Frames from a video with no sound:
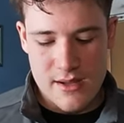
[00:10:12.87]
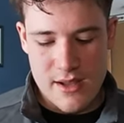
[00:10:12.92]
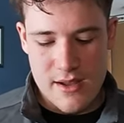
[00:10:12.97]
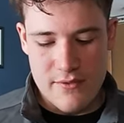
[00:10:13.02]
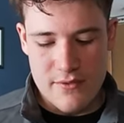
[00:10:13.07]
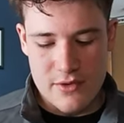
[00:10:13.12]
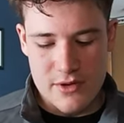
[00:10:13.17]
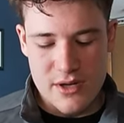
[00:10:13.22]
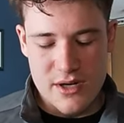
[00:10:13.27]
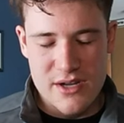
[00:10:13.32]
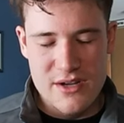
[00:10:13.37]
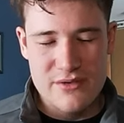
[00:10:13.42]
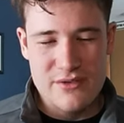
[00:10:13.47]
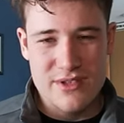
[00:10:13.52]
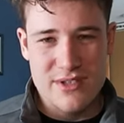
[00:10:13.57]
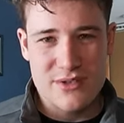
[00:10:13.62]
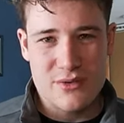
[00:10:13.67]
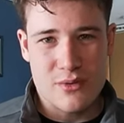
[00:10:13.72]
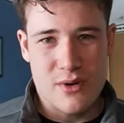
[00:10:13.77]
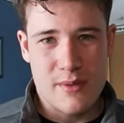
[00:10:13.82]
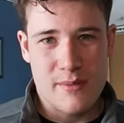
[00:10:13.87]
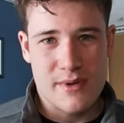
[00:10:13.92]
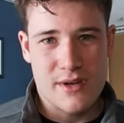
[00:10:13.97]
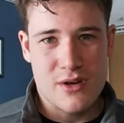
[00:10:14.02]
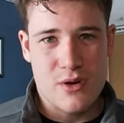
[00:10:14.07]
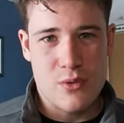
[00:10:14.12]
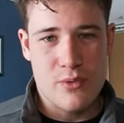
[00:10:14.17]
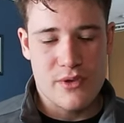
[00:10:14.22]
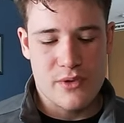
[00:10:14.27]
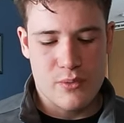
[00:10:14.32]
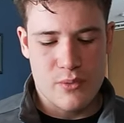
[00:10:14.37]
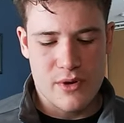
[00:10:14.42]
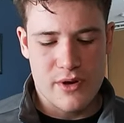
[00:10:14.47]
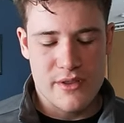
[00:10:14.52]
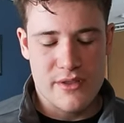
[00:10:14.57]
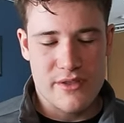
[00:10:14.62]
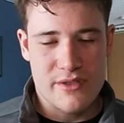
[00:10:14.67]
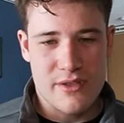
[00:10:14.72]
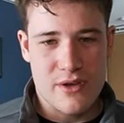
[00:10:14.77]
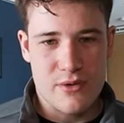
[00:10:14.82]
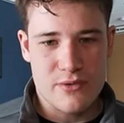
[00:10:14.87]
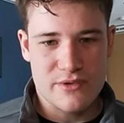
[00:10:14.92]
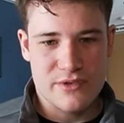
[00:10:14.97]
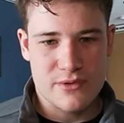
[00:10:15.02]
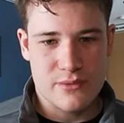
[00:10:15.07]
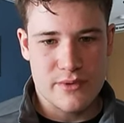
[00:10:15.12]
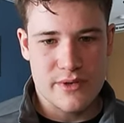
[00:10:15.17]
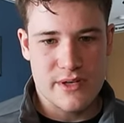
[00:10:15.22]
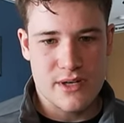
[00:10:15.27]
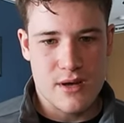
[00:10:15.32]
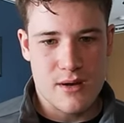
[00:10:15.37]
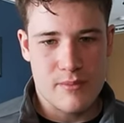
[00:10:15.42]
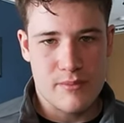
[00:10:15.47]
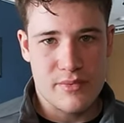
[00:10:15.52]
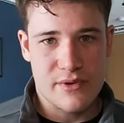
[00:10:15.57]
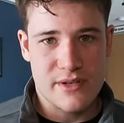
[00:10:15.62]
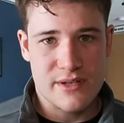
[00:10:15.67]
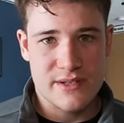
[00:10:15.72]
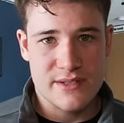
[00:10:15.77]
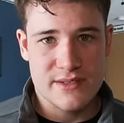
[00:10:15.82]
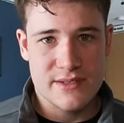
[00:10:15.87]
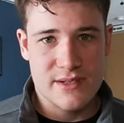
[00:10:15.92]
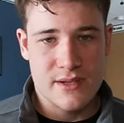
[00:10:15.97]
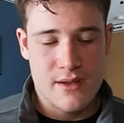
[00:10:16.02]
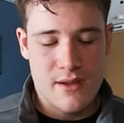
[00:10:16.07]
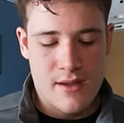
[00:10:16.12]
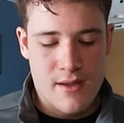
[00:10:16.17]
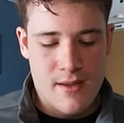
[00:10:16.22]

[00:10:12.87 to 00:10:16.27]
If you're going to use a ceramic, go with one of those three companies.